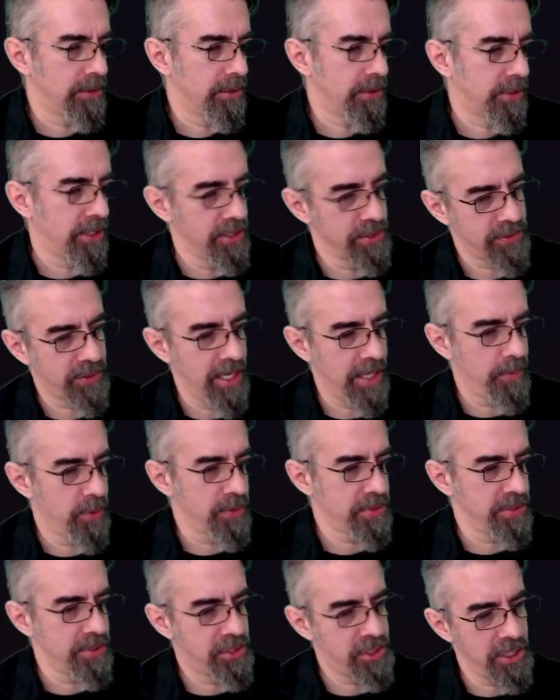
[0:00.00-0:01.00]

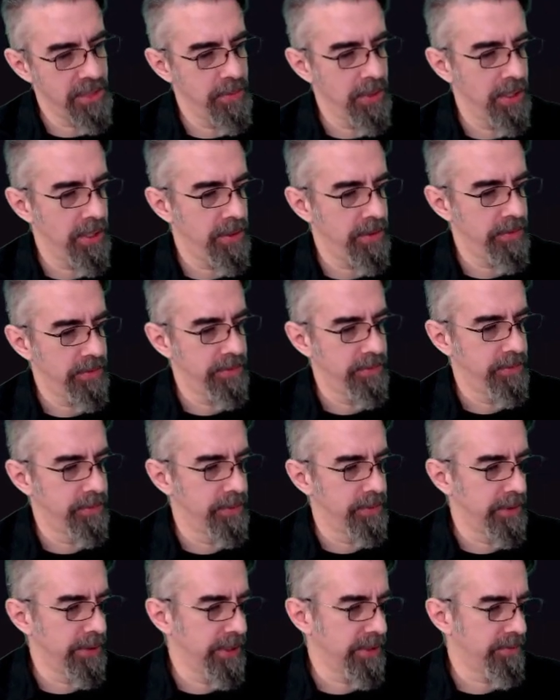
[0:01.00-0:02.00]
gearskateboards@gmail
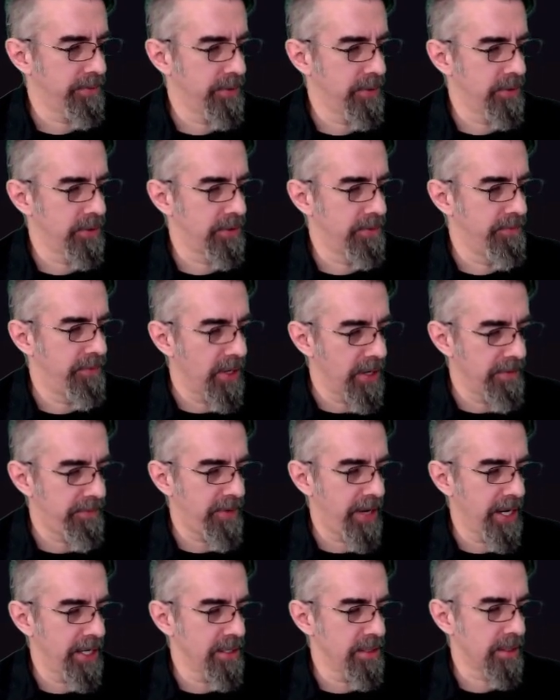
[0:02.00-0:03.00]
with a link for you to
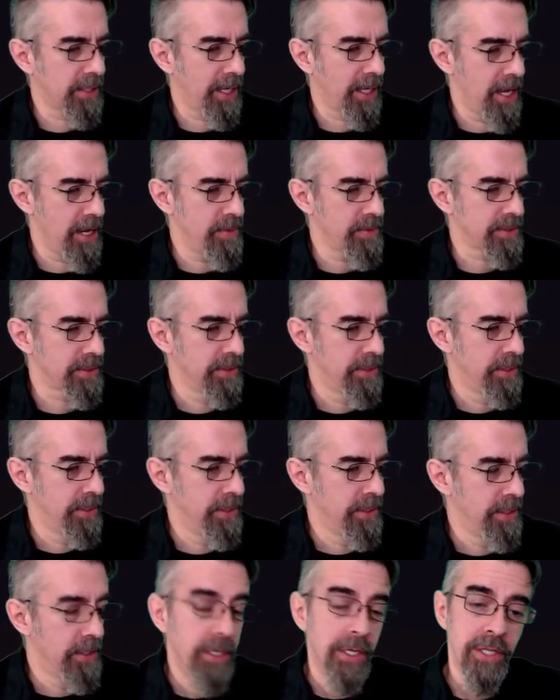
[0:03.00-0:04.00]
verify your account.
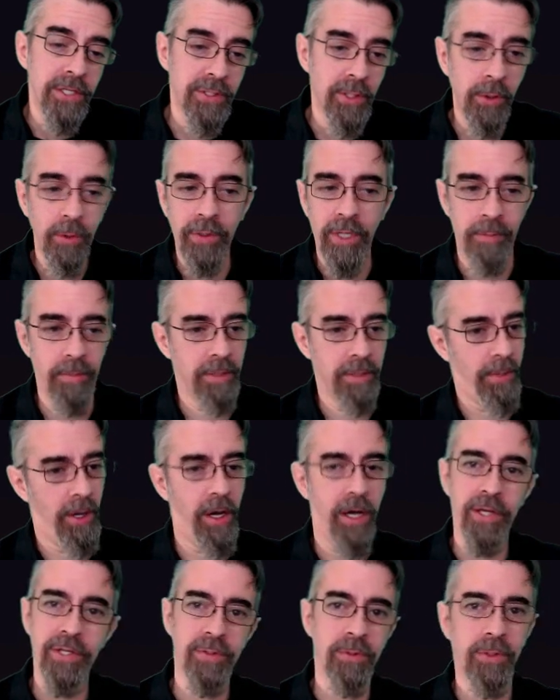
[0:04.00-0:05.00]
So let me
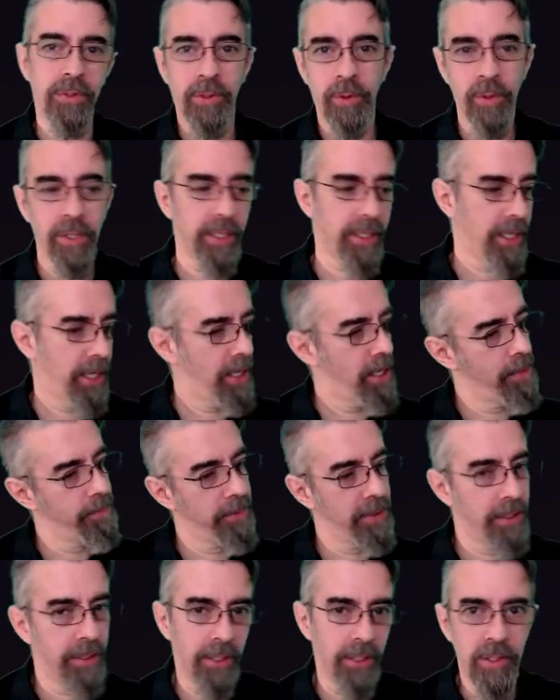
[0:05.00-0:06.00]
pause real quick and I'm
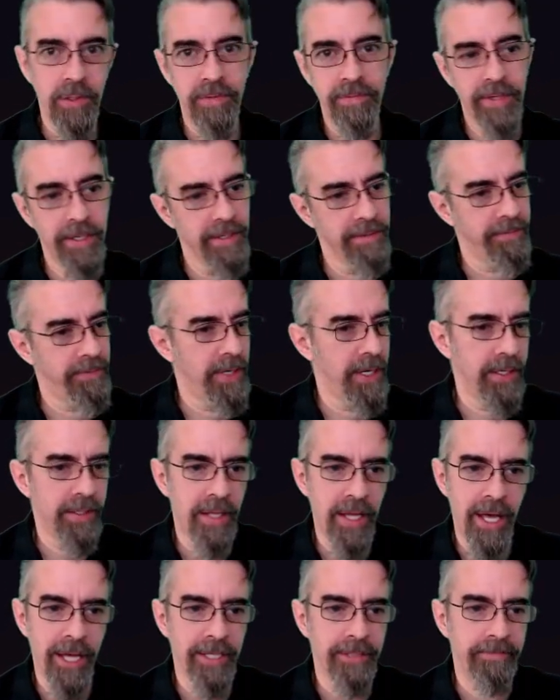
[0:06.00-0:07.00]
going to go verify
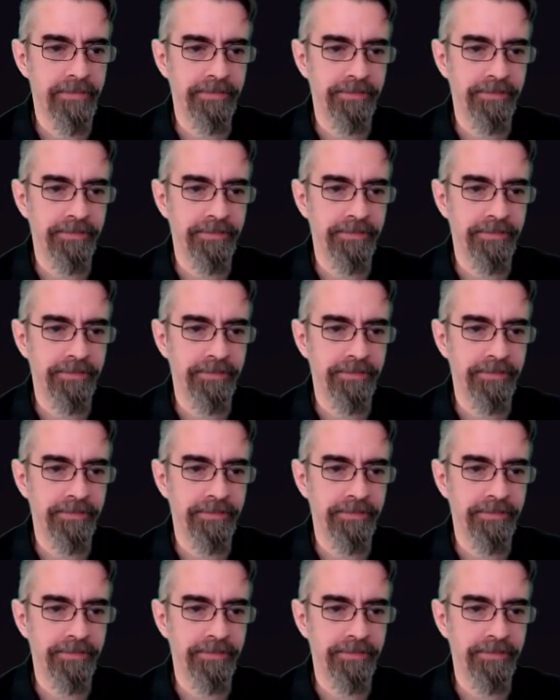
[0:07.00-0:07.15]
that.